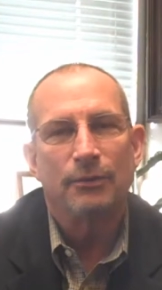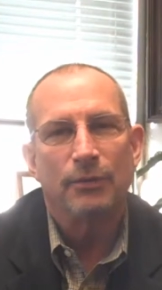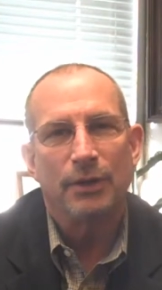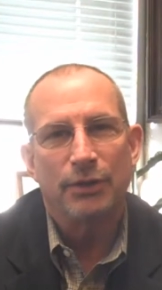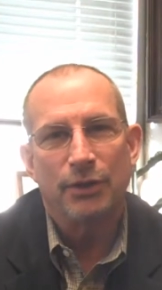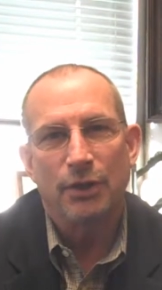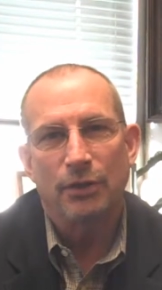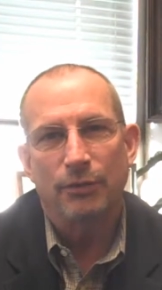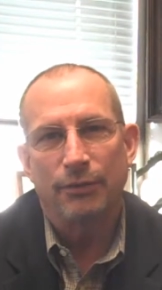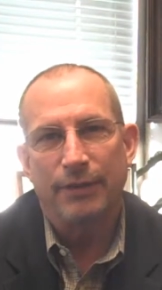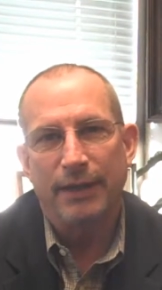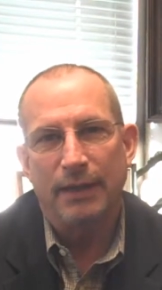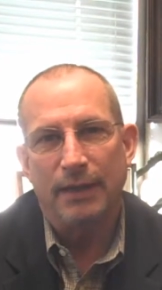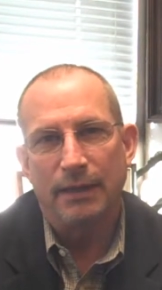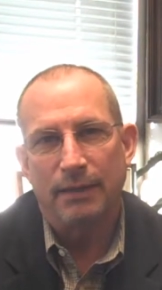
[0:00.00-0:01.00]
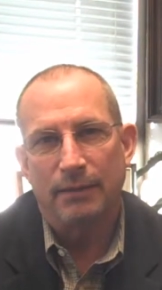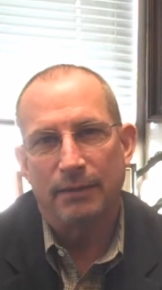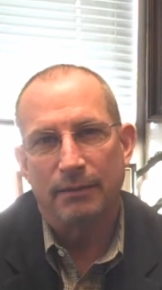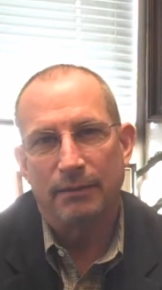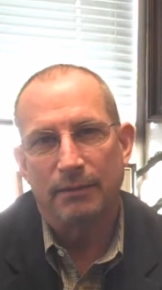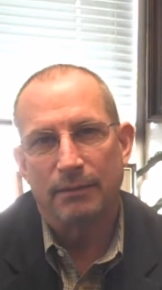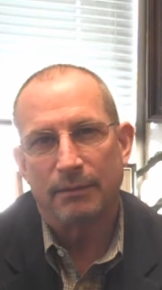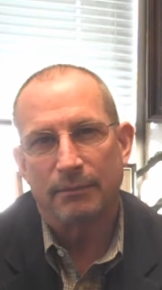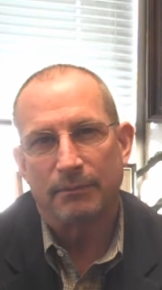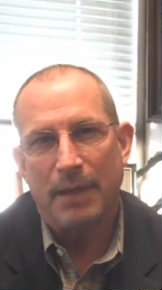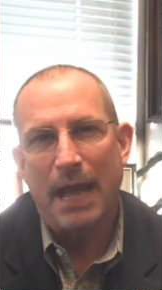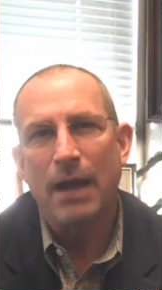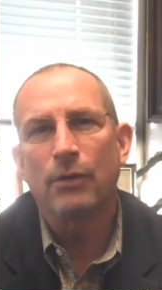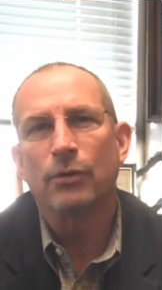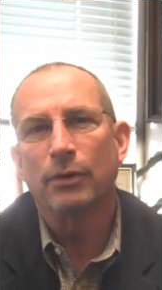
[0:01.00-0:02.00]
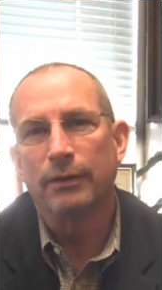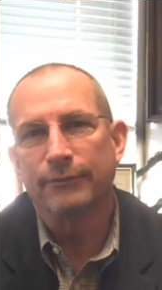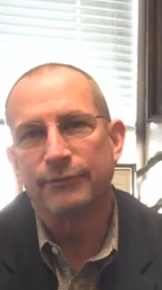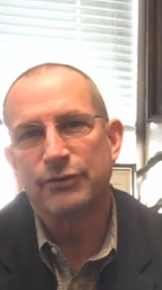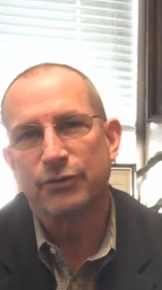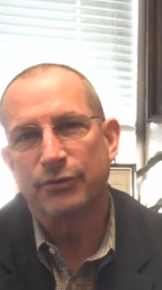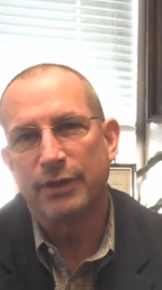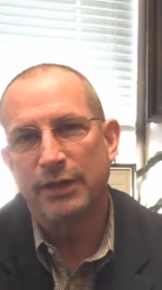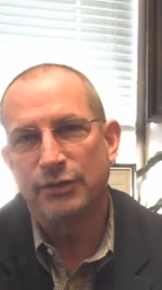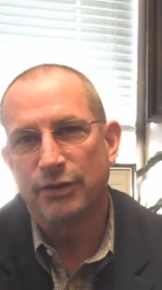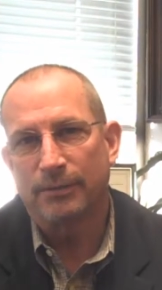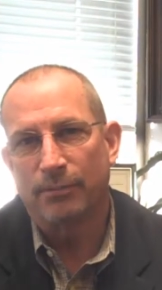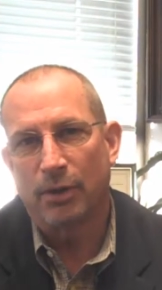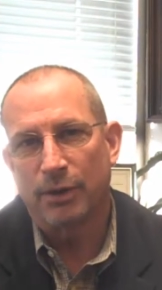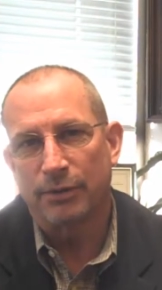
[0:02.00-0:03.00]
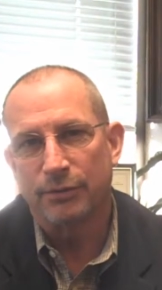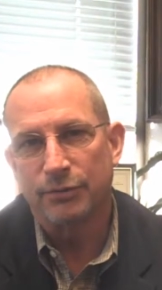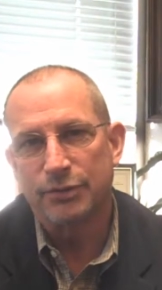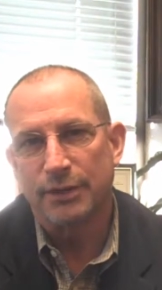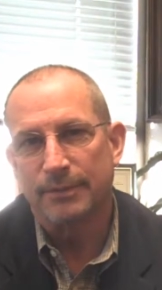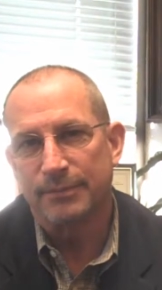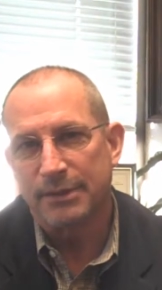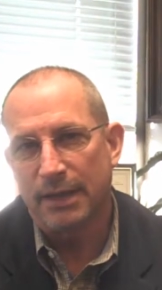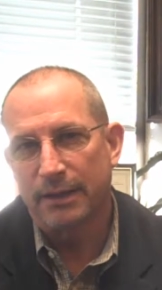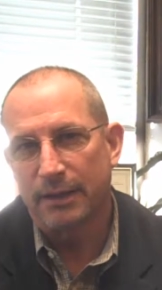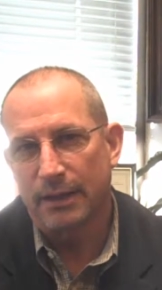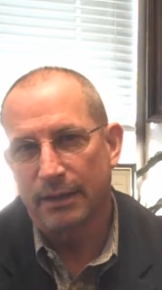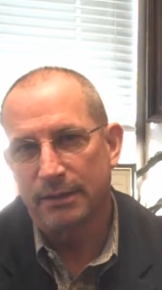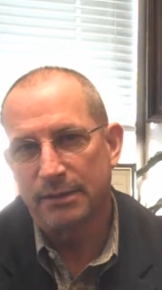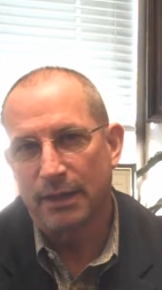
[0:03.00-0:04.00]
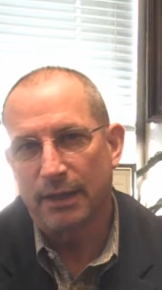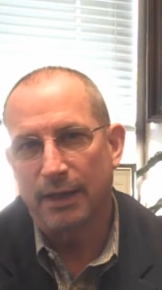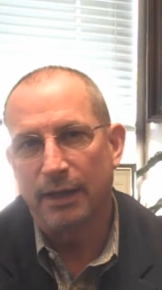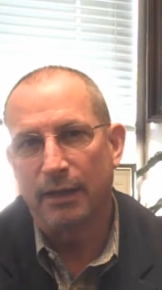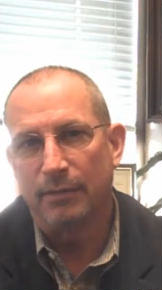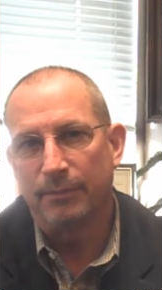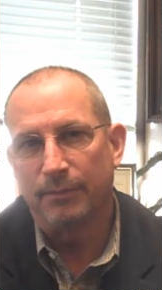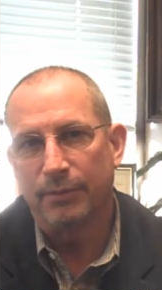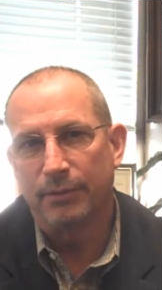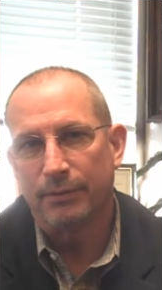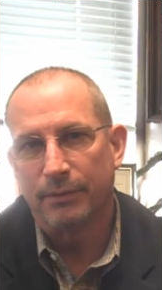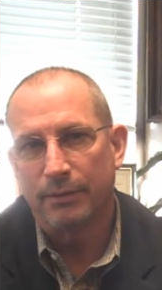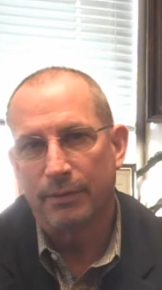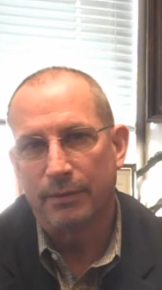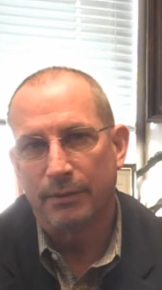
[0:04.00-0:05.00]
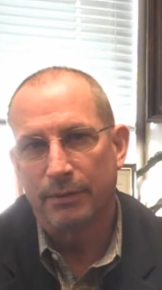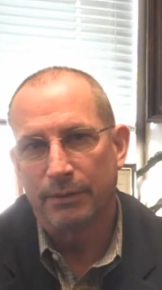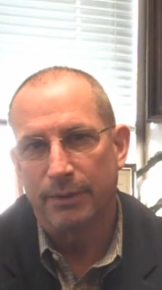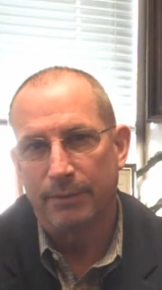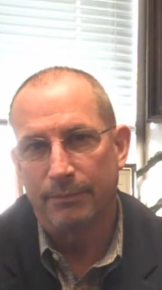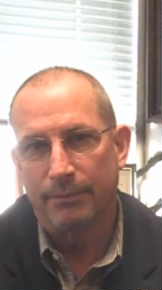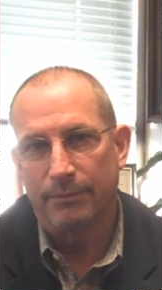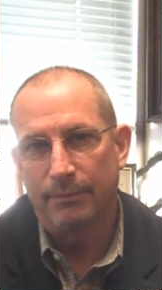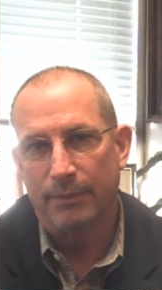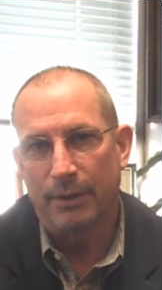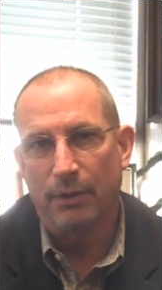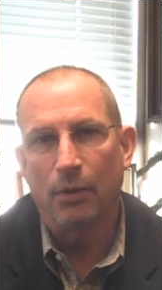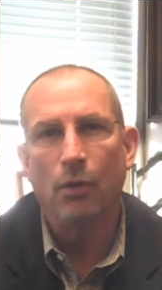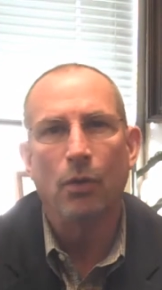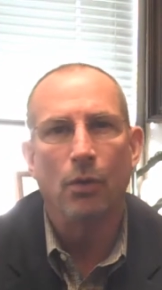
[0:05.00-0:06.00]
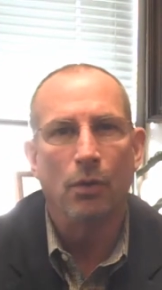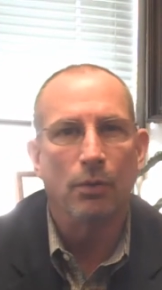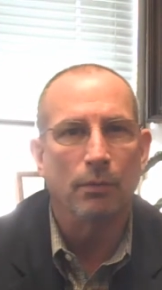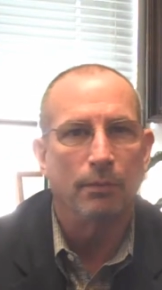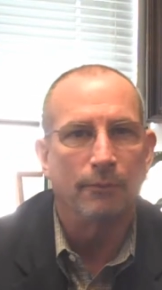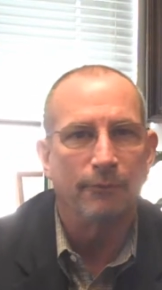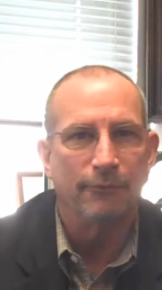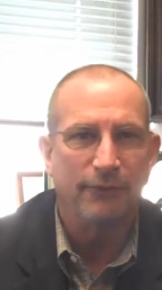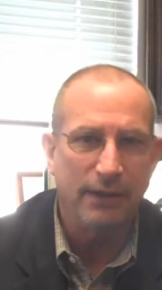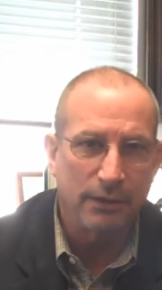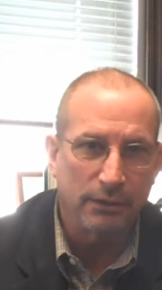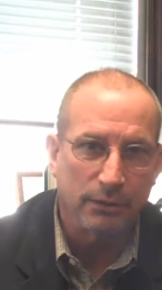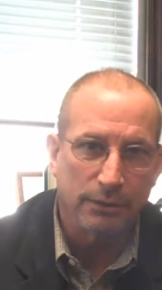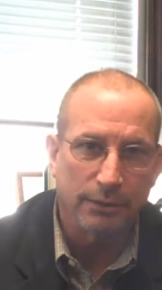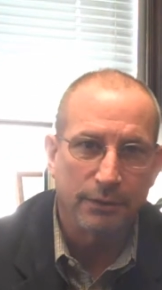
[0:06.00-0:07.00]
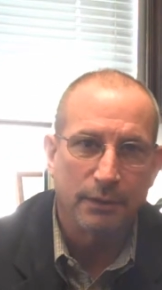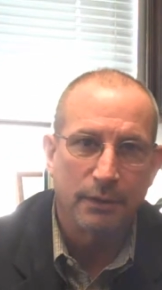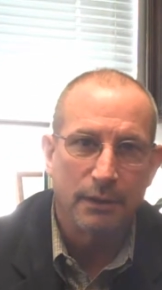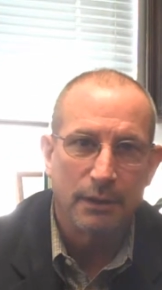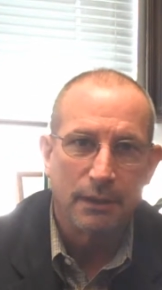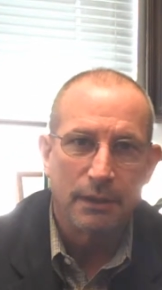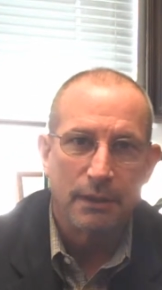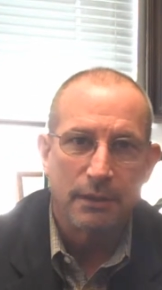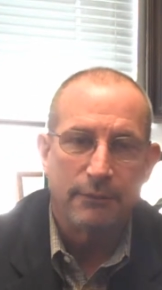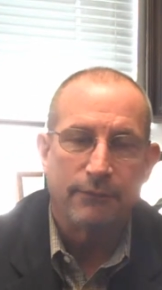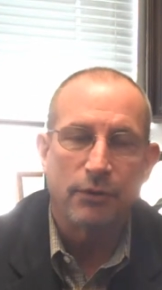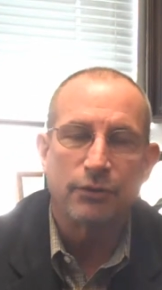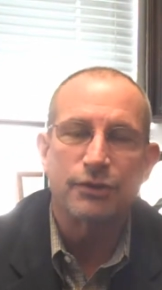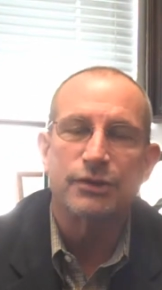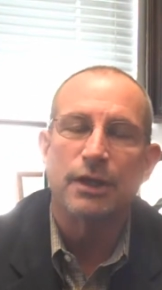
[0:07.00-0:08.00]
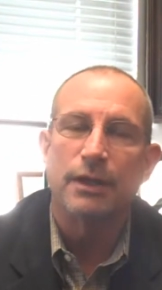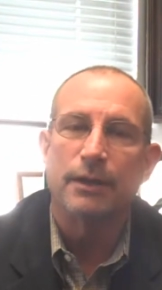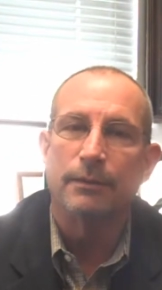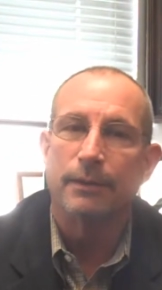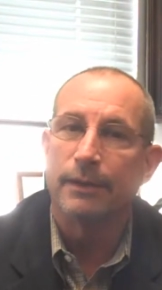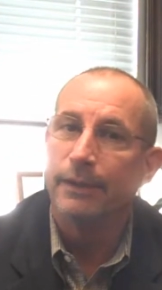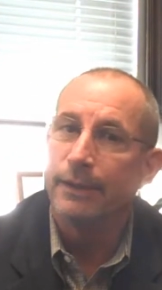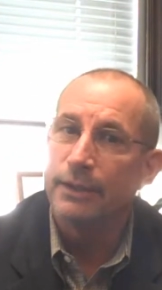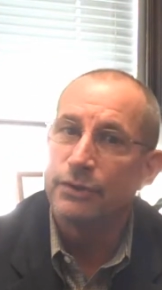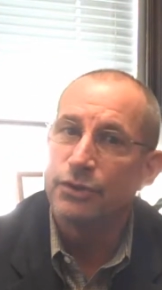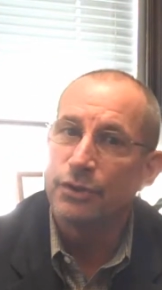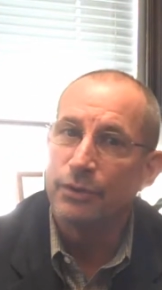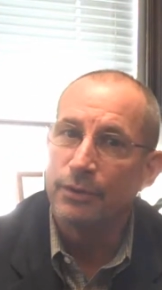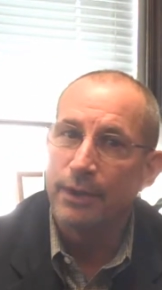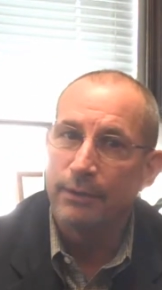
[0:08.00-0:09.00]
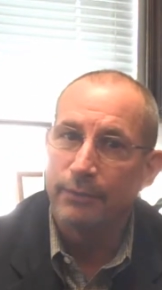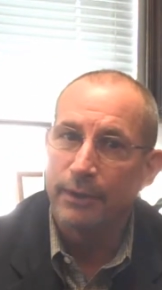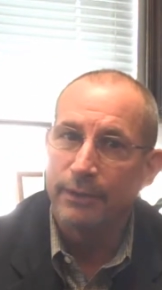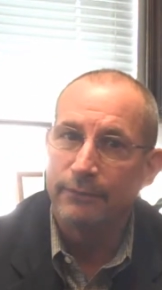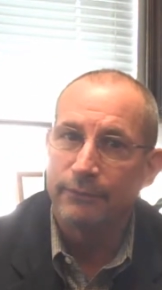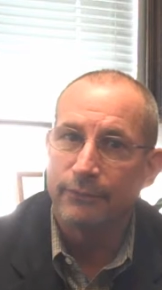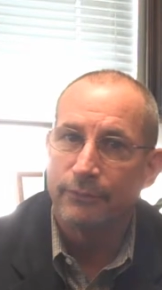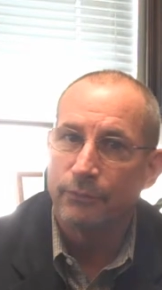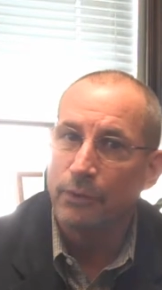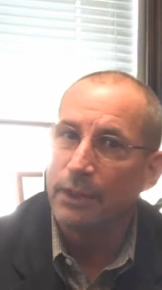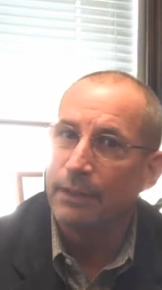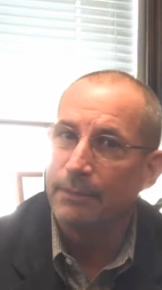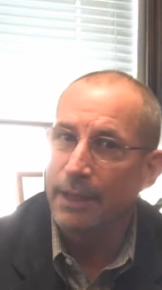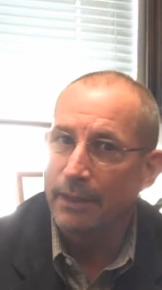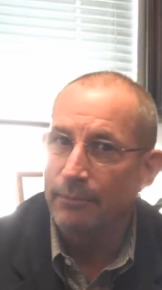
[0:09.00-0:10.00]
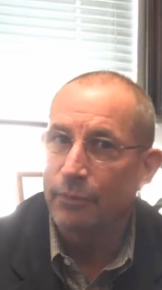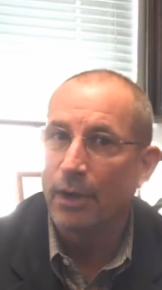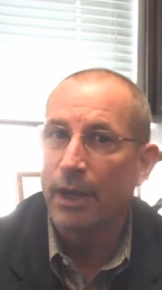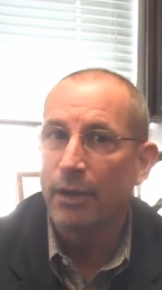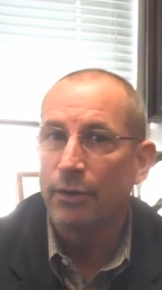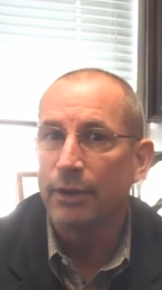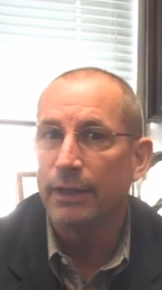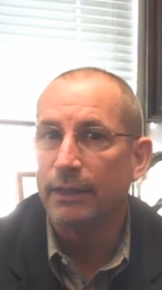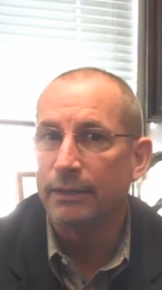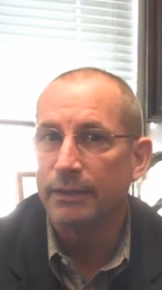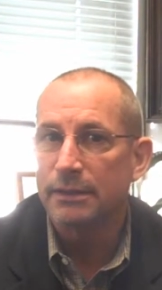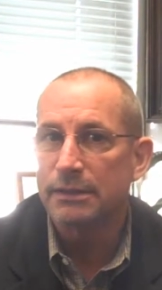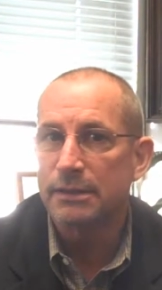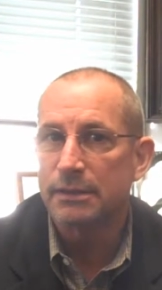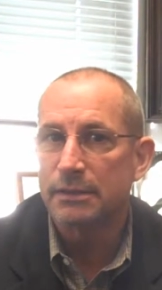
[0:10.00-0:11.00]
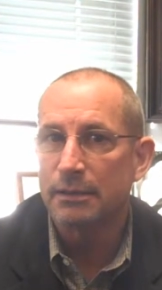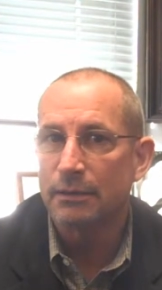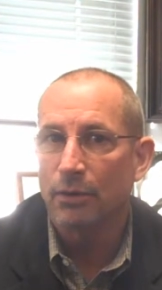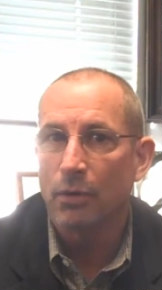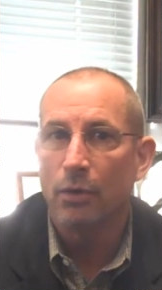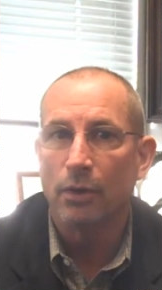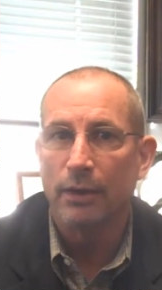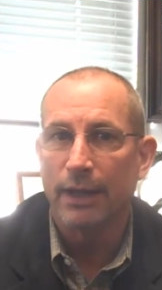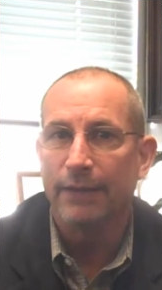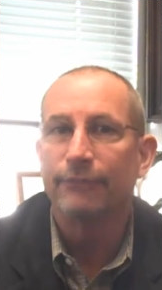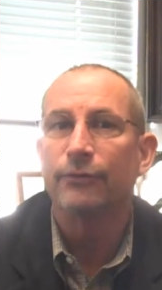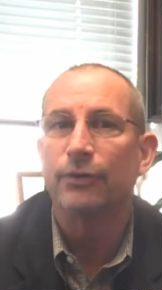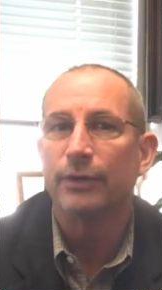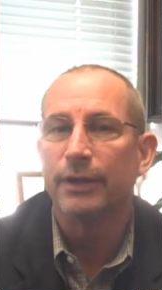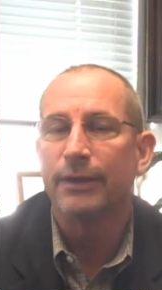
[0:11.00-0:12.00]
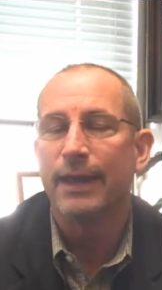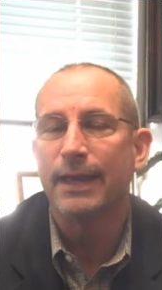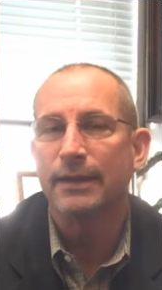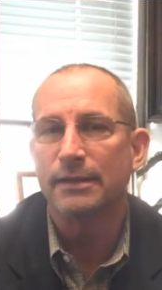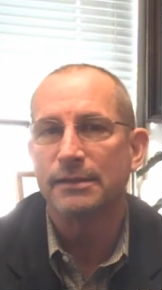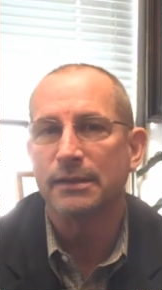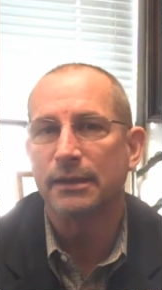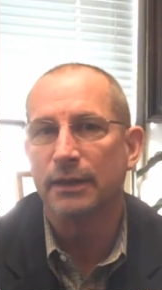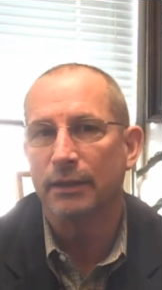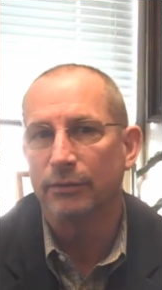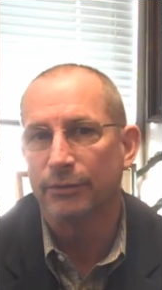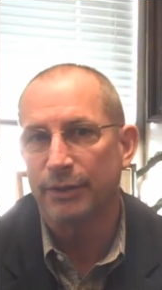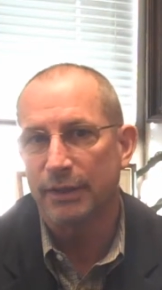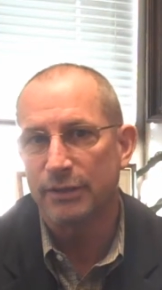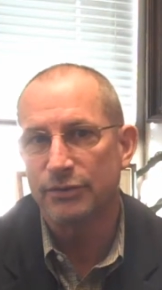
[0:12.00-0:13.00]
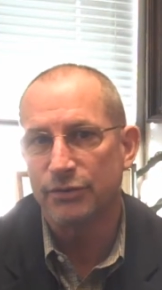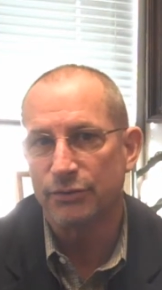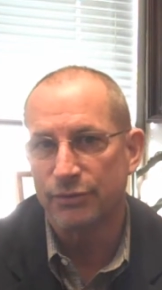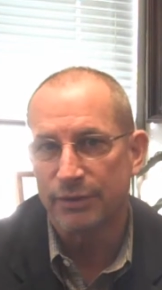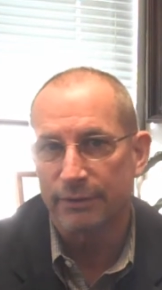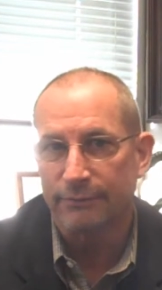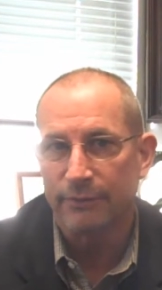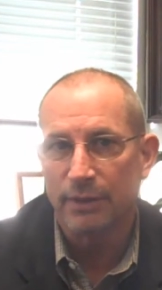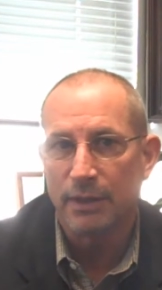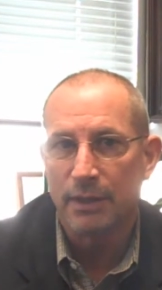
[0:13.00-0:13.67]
Well, you know, the power of strategic partnerships, I think, is going to help the whole field focus on an issue that we've really made a priority in this whole effort, and that is to deal with the issues of